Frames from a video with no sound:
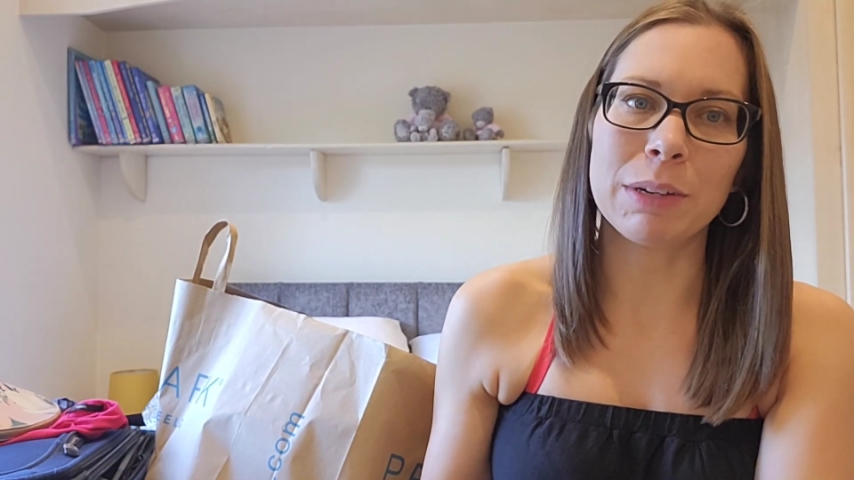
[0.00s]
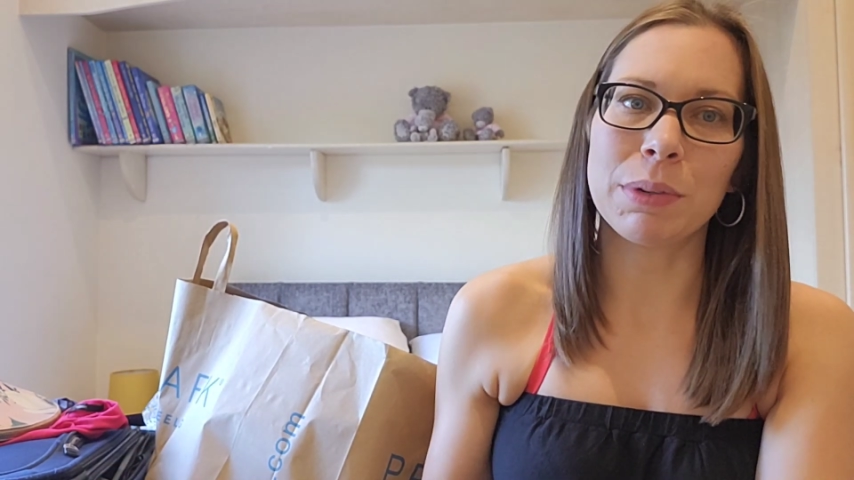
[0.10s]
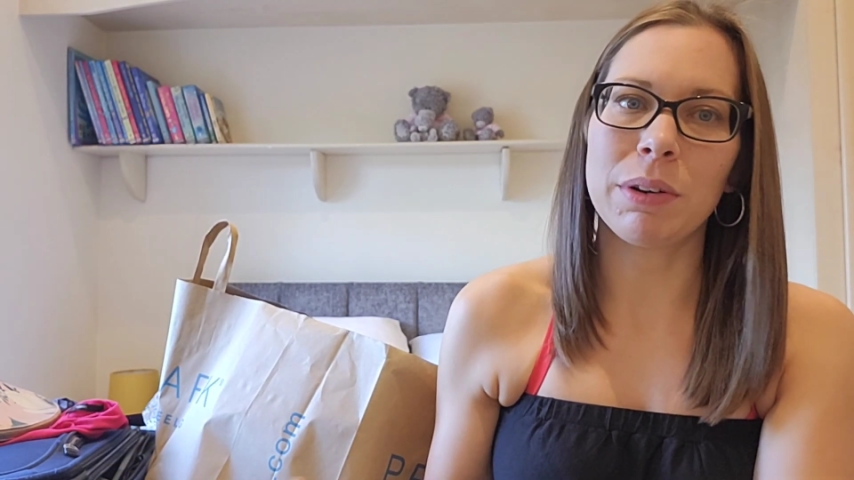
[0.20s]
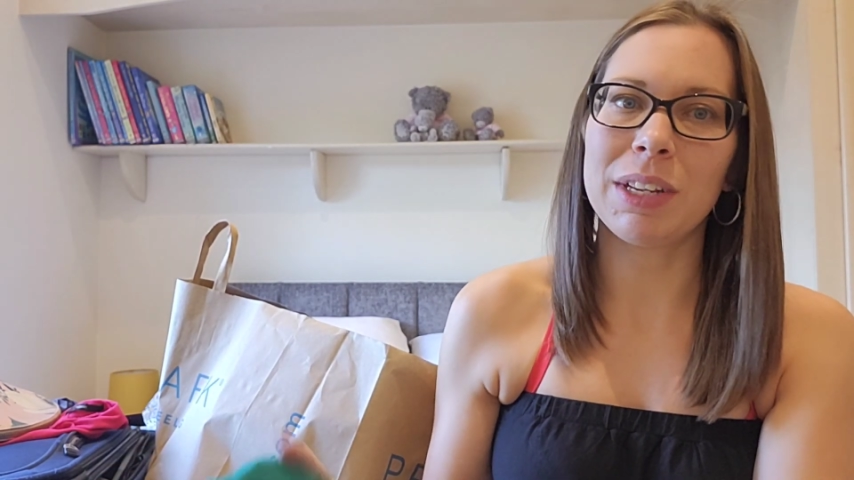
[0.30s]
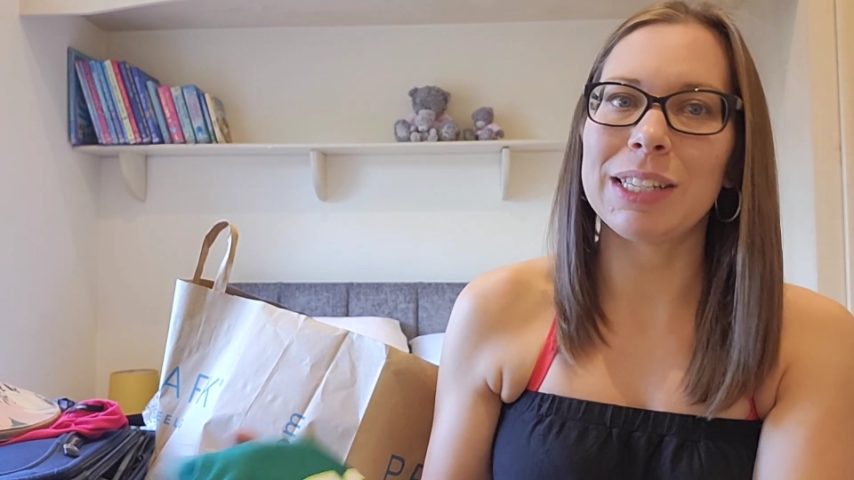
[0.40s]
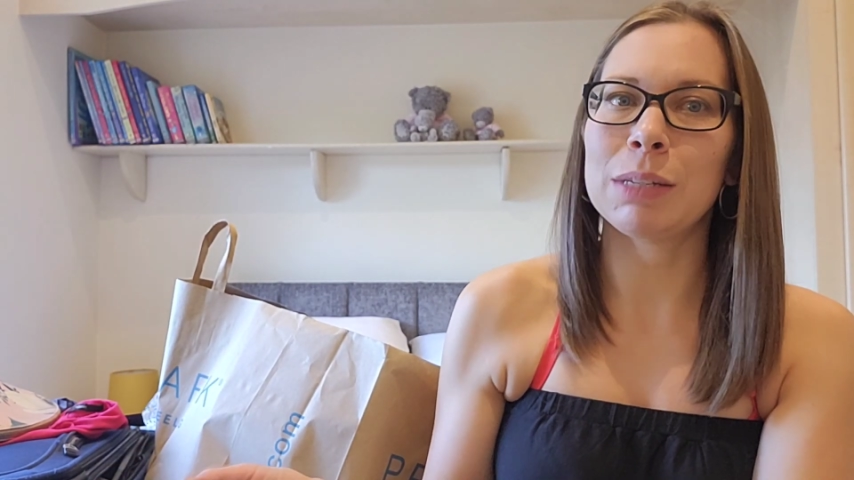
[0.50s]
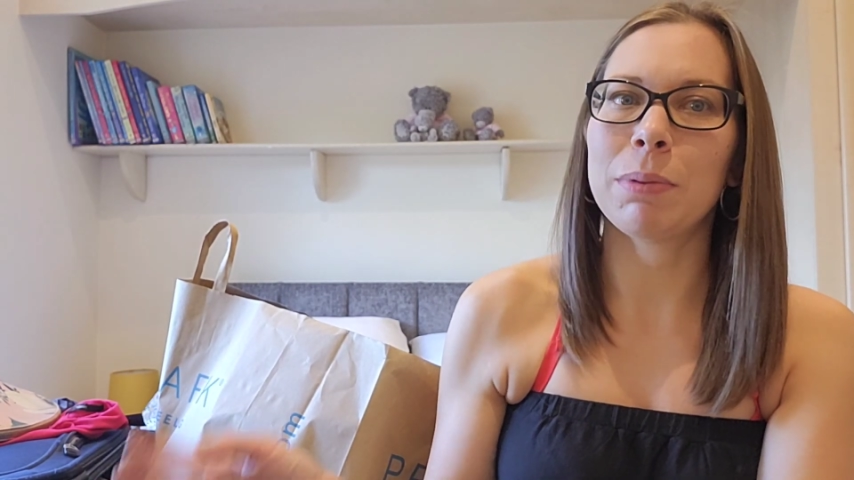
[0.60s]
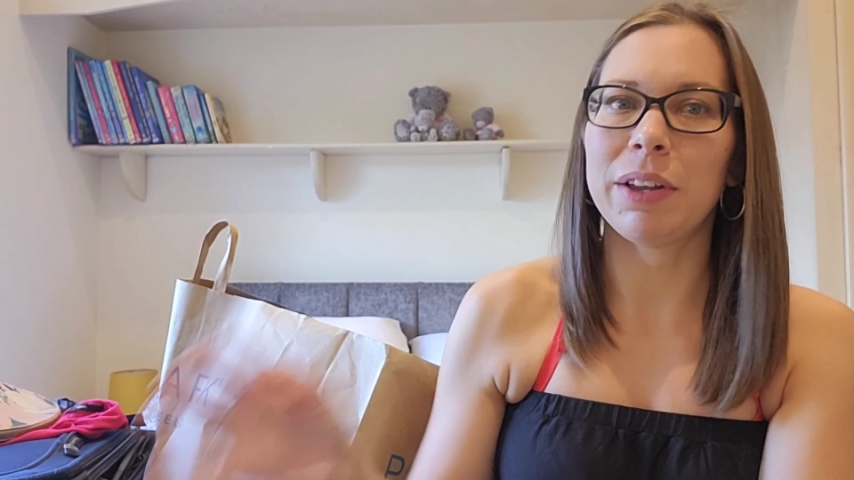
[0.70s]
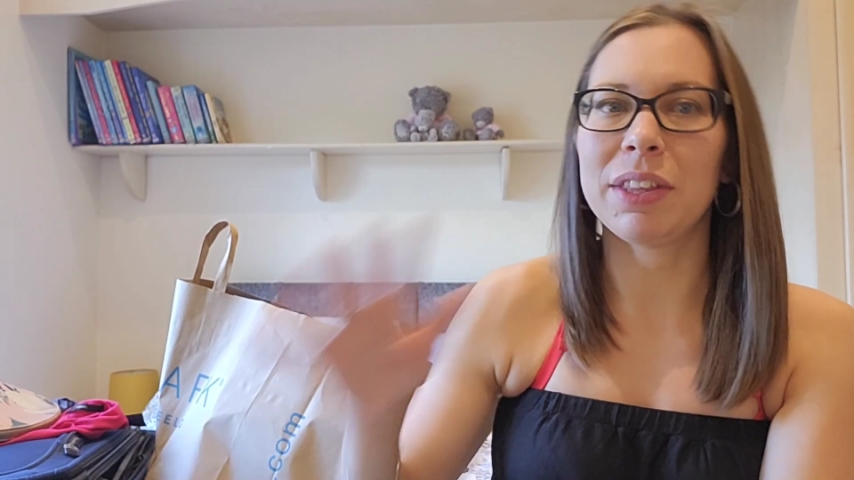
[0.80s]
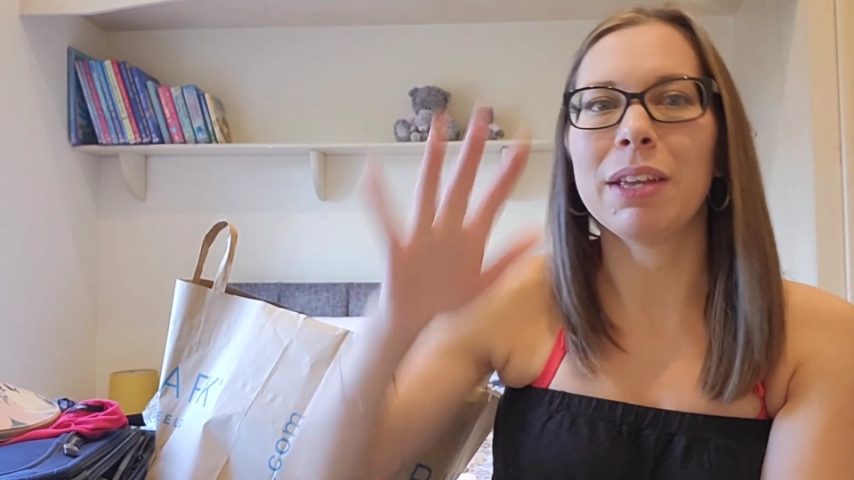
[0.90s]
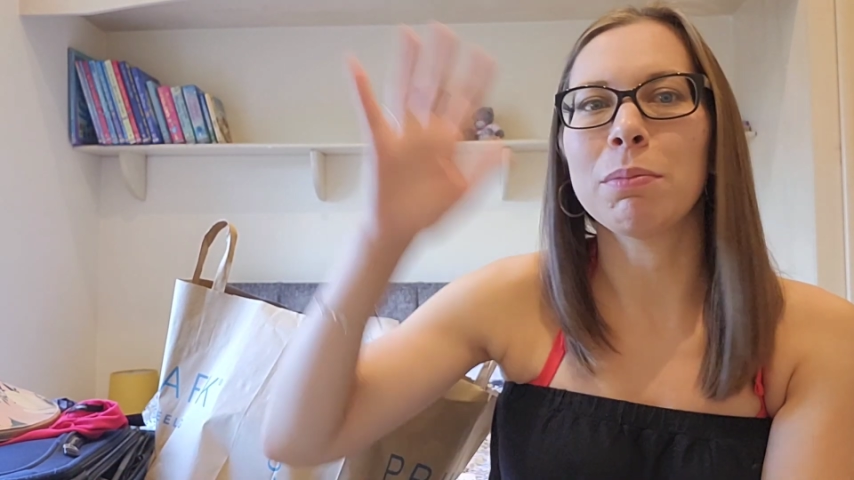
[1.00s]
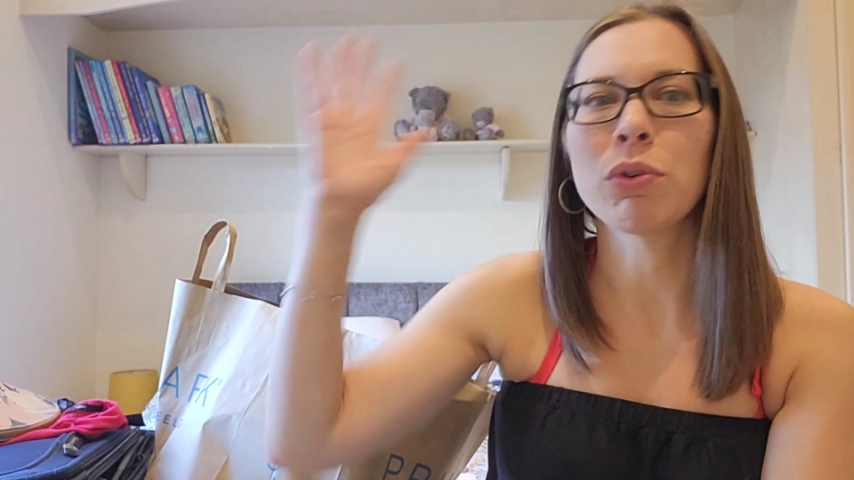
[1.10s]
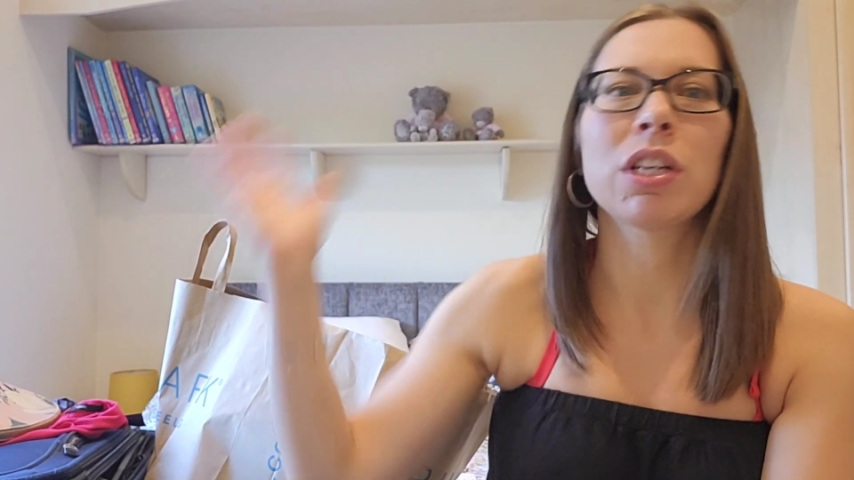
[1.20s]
We don't need to buy the more